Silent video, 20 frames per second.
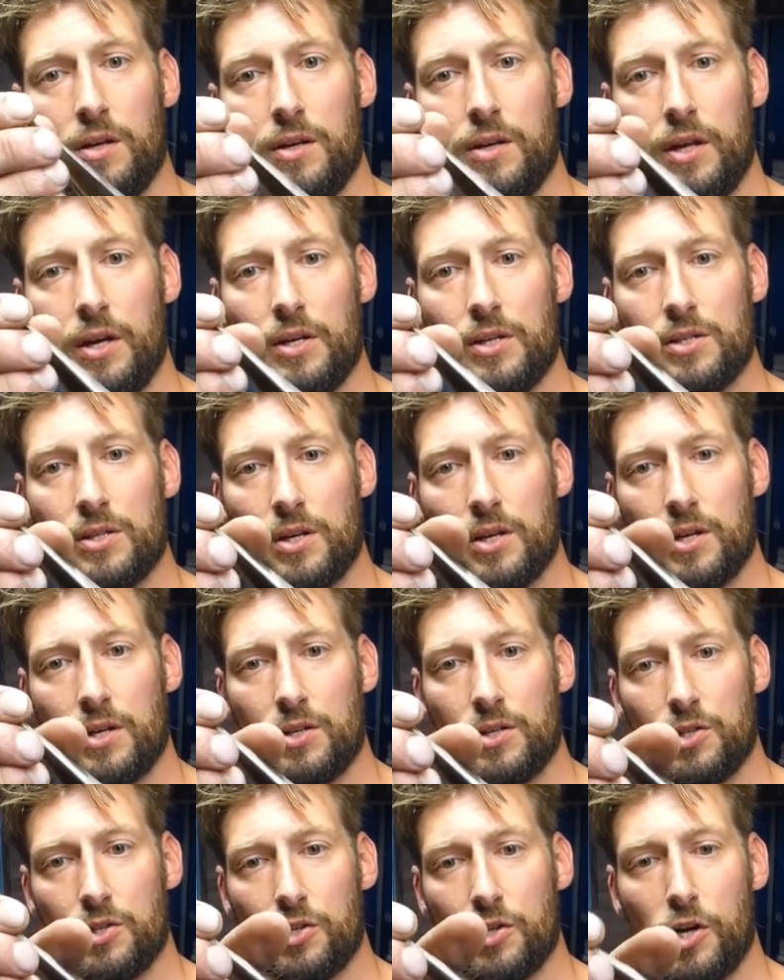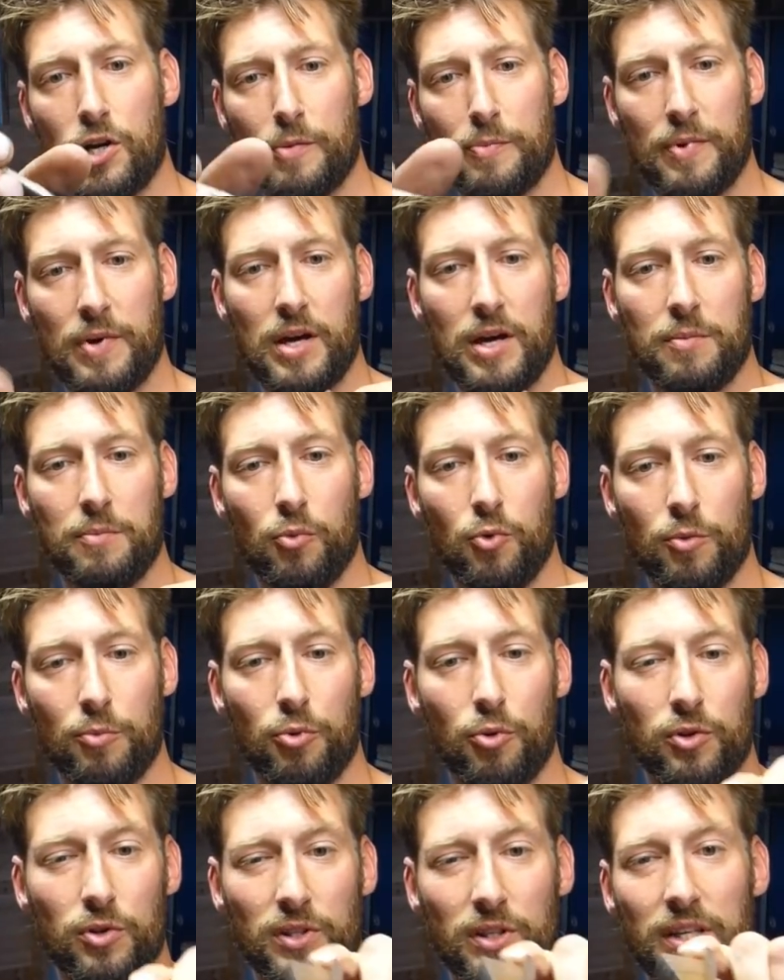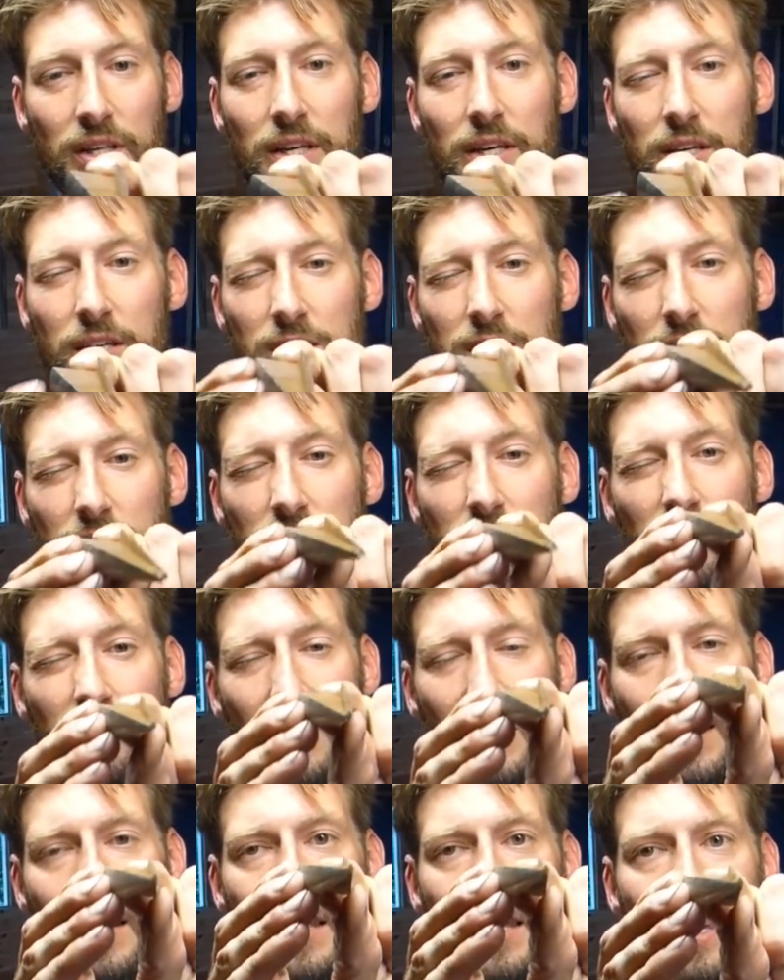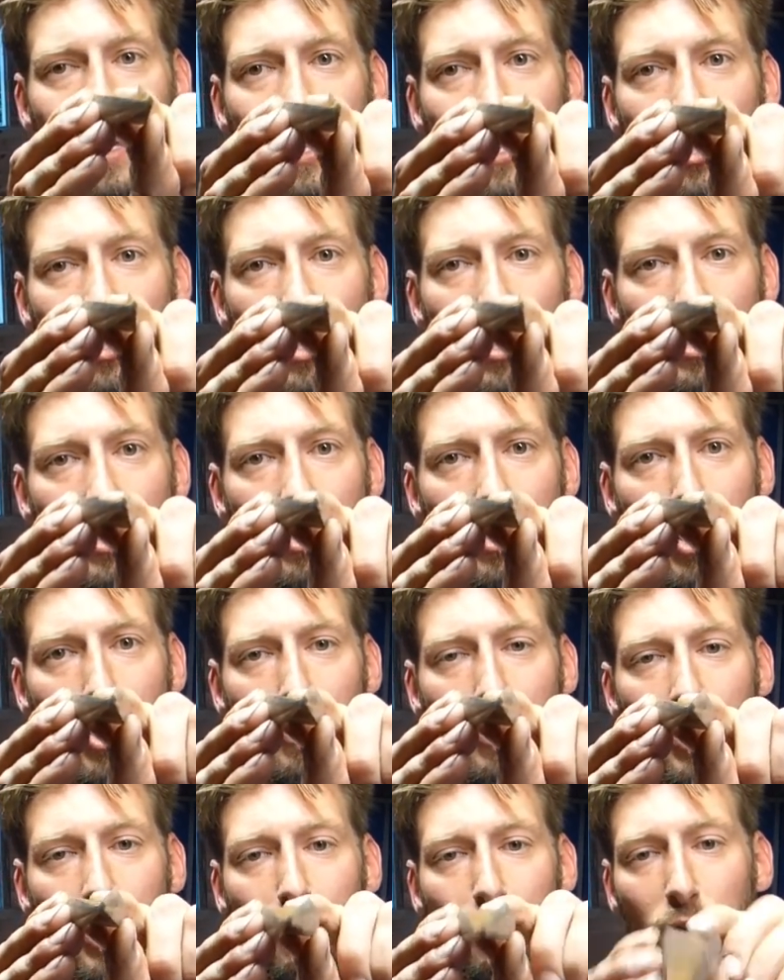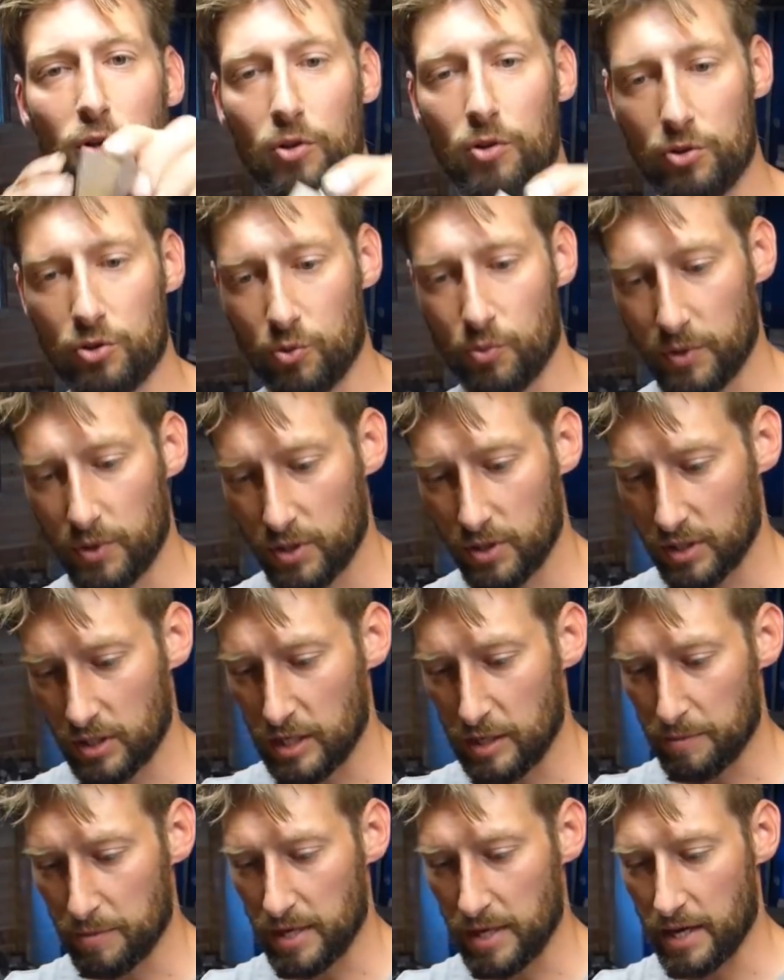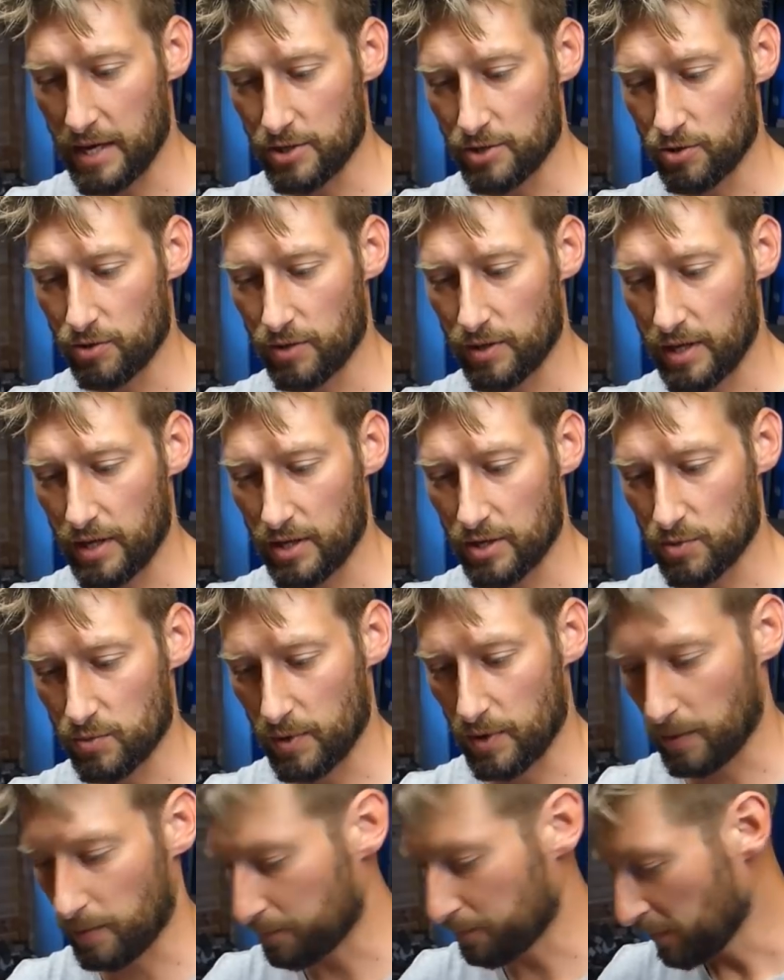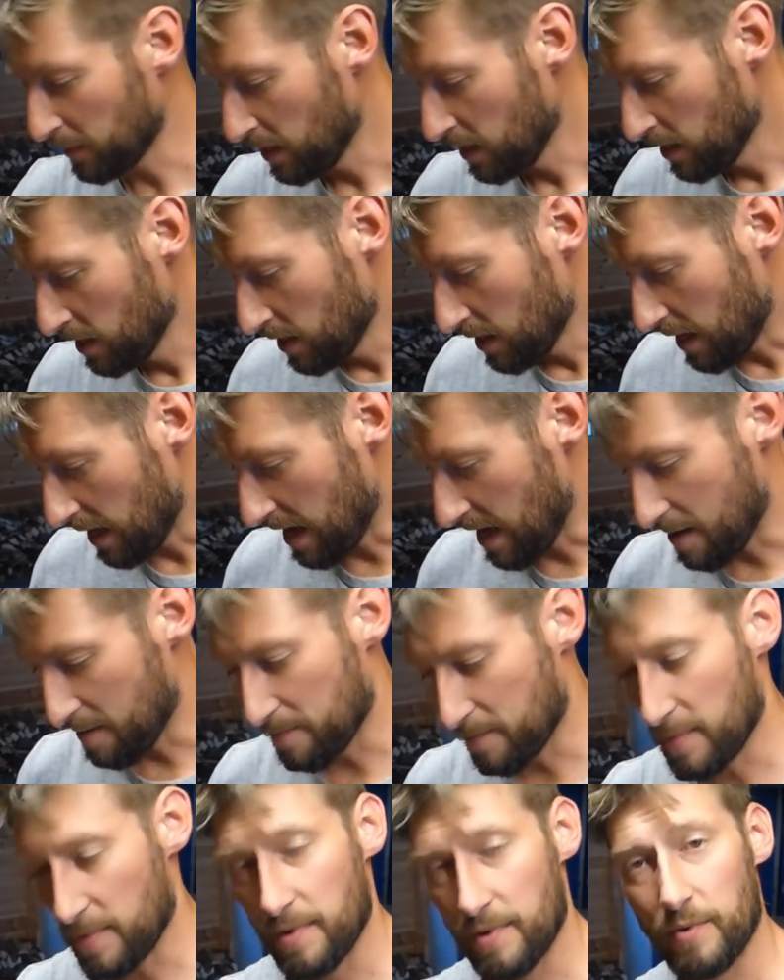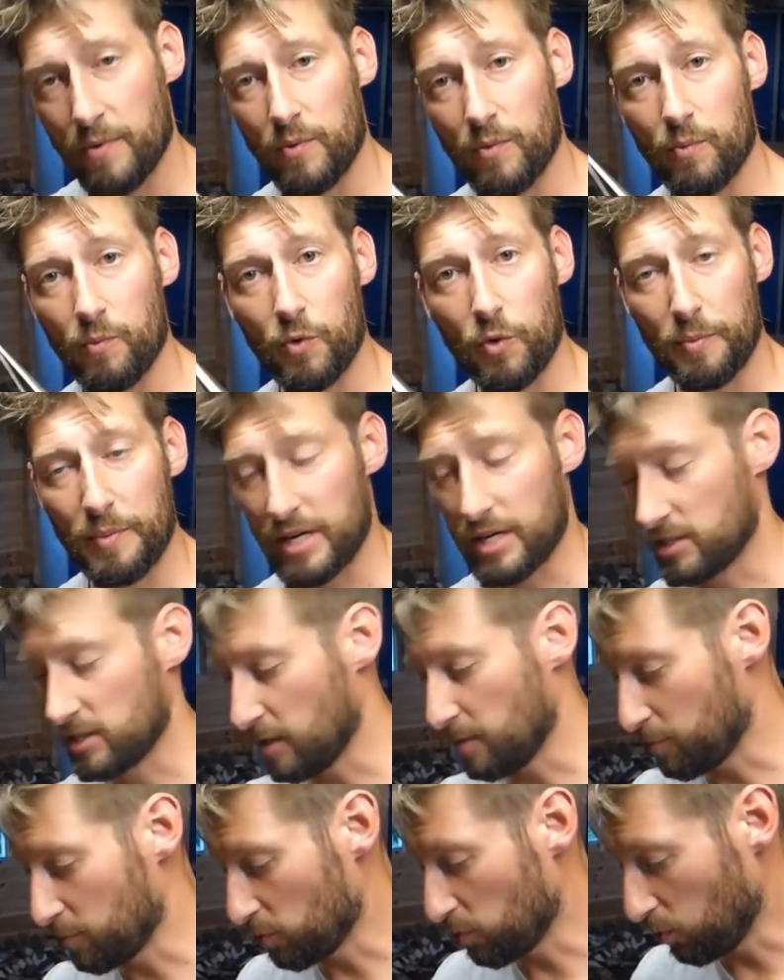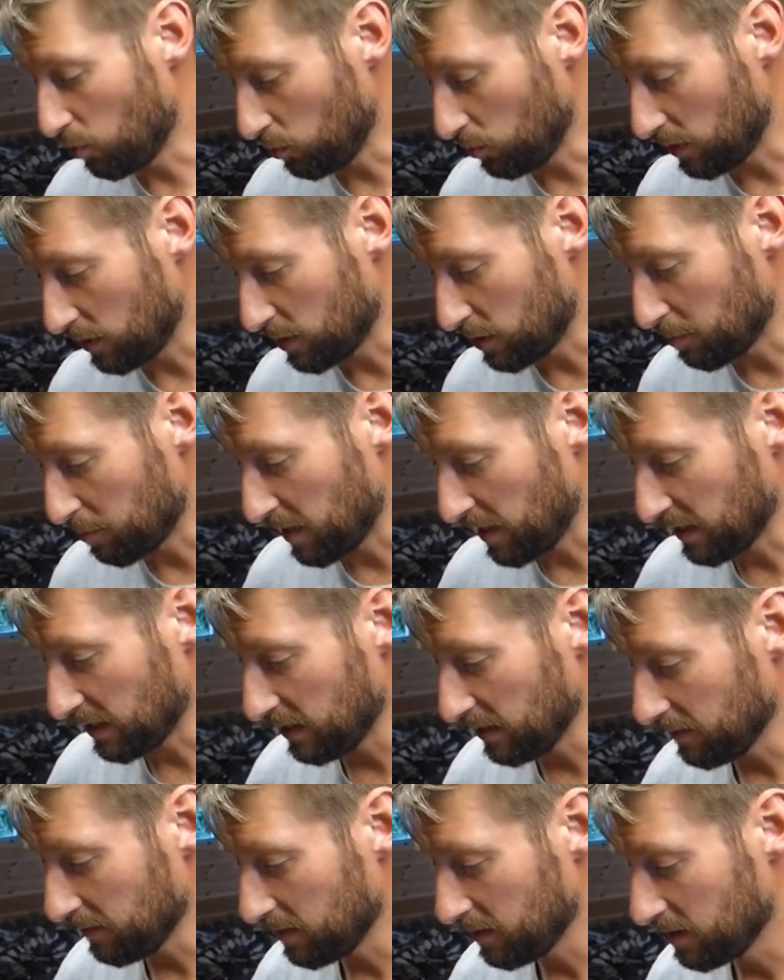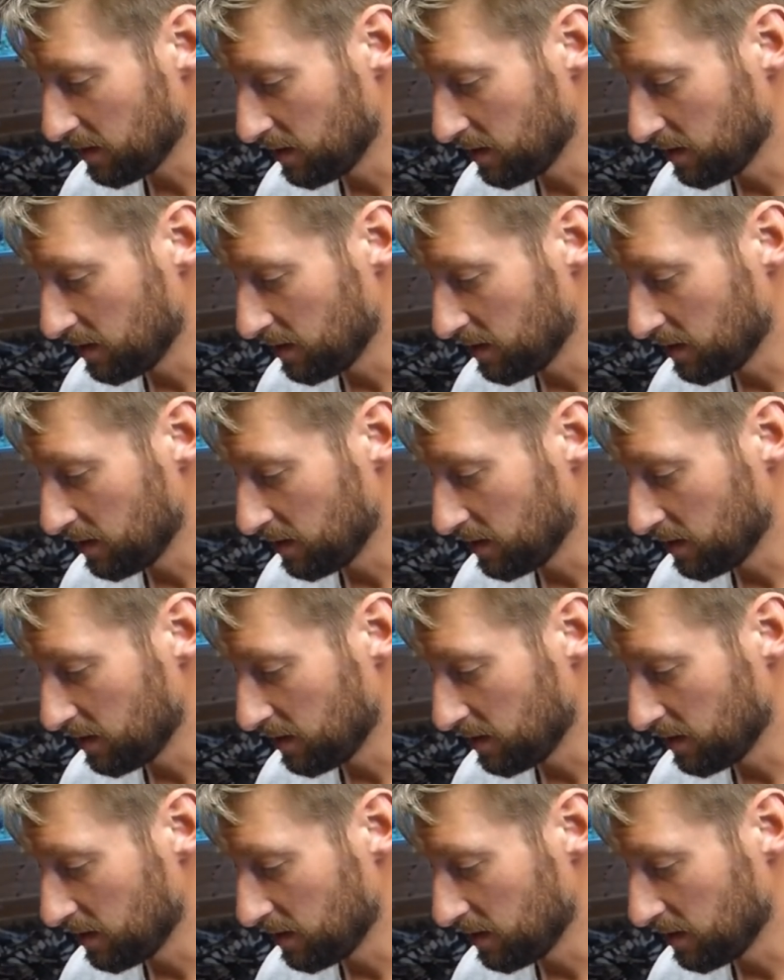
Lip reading: Nice and sharp, and more importantly is it's flat, it is sharpenable, so we can keep the edge on that as well. We'll make a tapered hole in the planking,